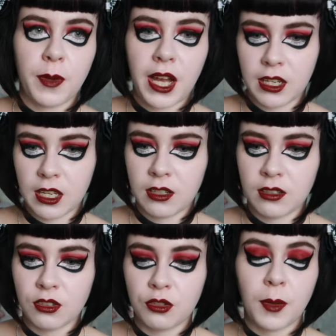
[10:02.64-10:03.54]
bag
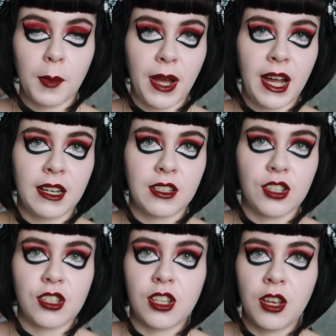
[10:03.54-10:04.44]
in all my
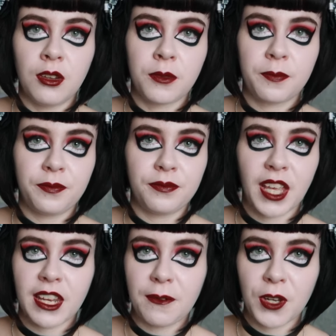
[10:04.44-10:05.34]
bags, so I
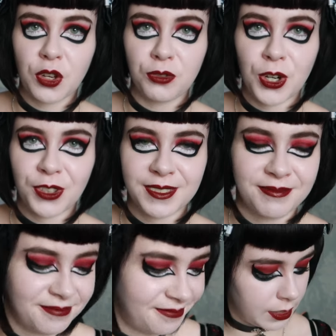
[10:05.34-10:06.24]
can never go wrong.
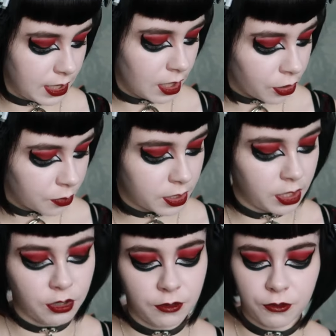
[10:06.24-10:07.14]
And the other one
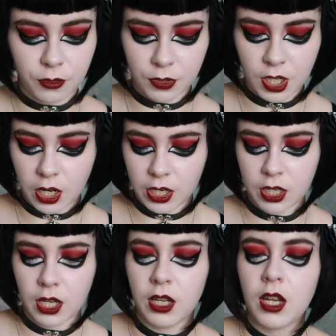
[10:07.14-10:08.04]
I got from
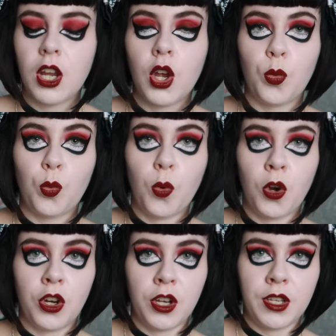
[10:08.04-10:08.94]
Tiger
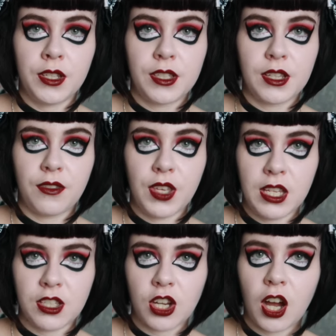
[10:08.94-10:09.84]
was
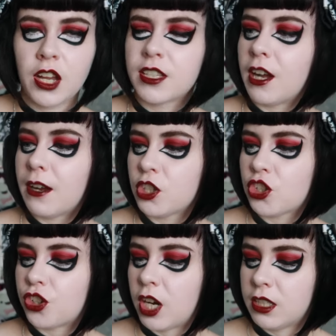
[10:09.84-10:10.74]
these tights. Now I haven't
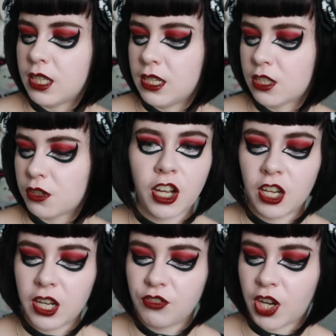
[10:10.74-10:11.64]
tried these, so I
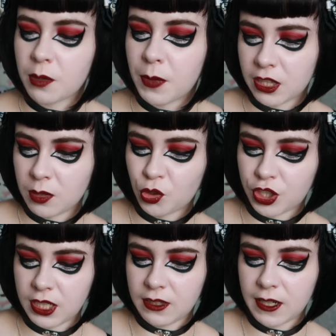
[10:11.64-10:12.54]
can't like recommend them or
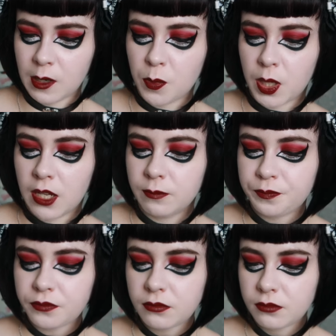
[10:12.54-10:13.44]
anything, but
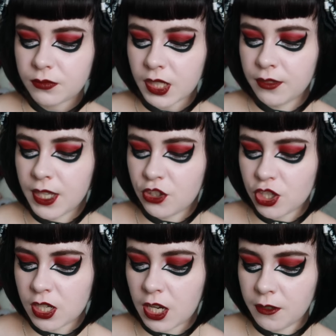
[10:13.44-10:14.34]
they're
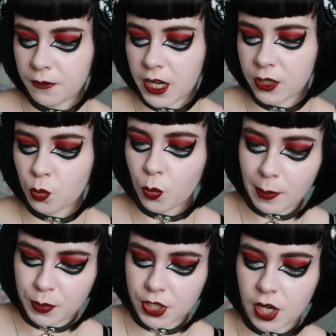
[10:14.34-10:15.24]
just kind of like
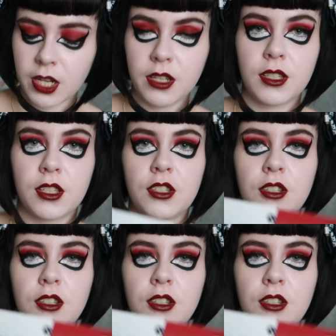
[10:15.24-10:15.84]
web tights.